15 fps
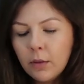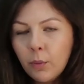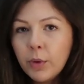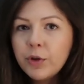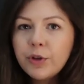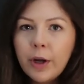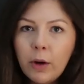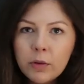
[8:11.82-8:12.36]

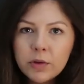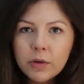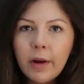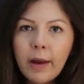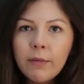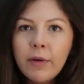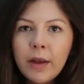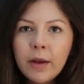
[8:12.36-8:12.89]
which I also
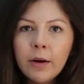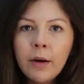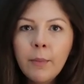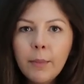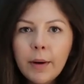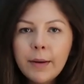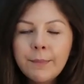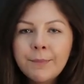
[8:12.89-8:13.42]
have
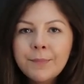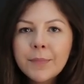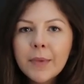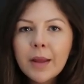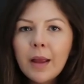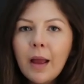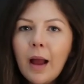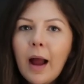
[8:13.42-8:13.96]
here but
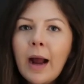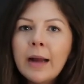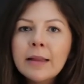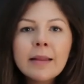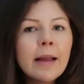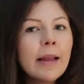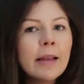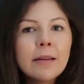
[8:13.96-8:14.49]

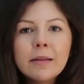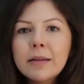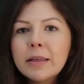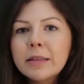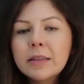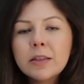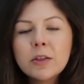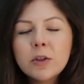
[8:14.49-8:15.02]
I like
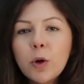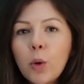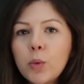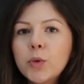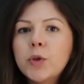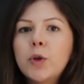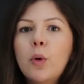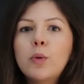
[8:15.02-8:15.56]
this
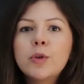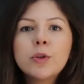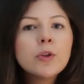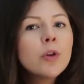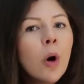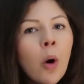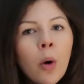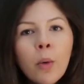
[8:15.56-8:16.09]
so so
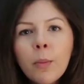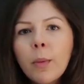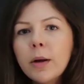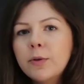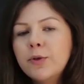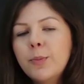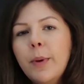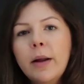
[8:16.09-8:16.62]
so
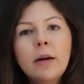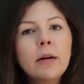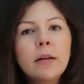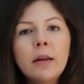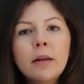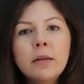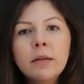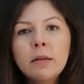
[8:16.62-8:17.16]
much
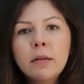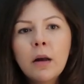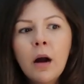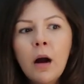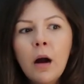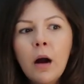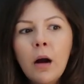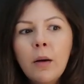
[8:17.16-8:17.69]
better than
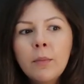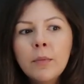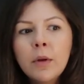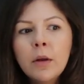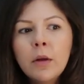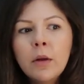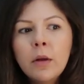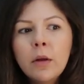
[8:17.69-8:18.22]
um,
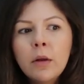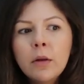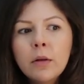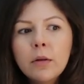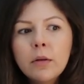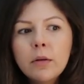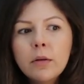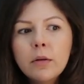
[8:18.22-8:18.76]

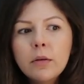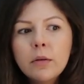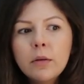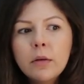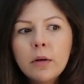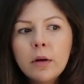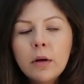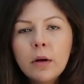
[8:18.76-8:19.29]

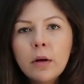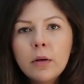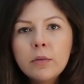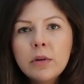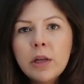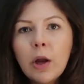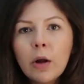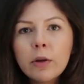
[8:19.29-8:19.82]

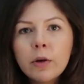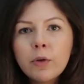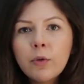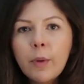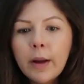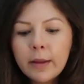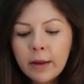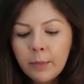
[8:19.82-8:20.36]
the, the other
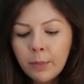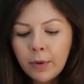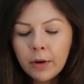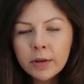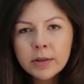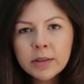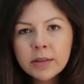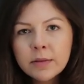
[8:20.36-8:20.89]
Twilight
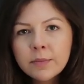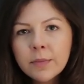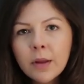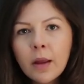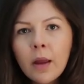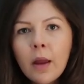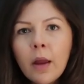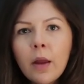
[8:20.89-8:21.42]
books
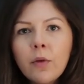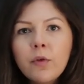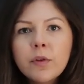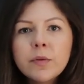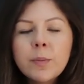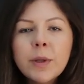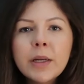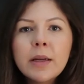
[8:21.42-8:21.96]

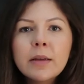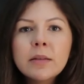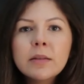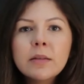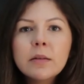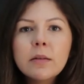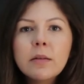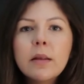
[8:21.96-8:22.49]
just
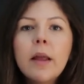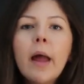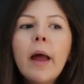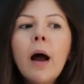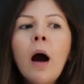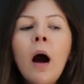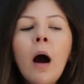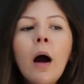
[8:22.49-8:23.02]
because
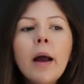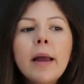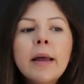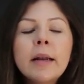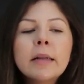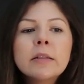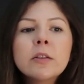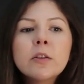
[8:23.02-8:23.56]
uh,
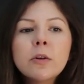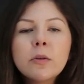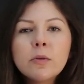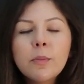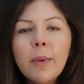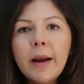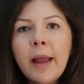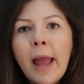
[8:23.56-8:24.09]
it is
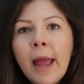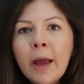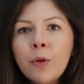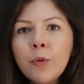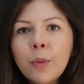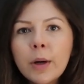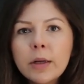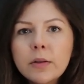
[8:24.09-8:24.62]
told by
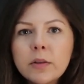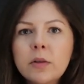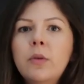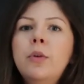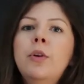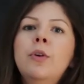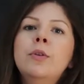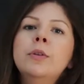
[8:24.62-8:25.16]
Edward
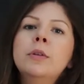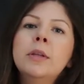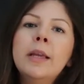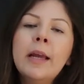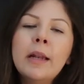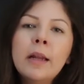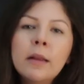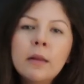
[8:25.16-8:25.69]
so you're
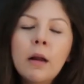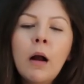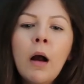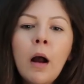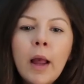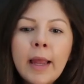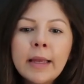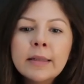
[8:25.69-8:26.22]
getting
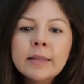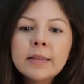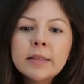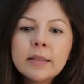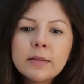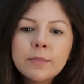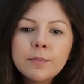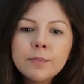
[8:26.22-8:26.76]
uh,
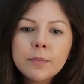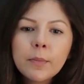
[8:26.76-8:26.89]
his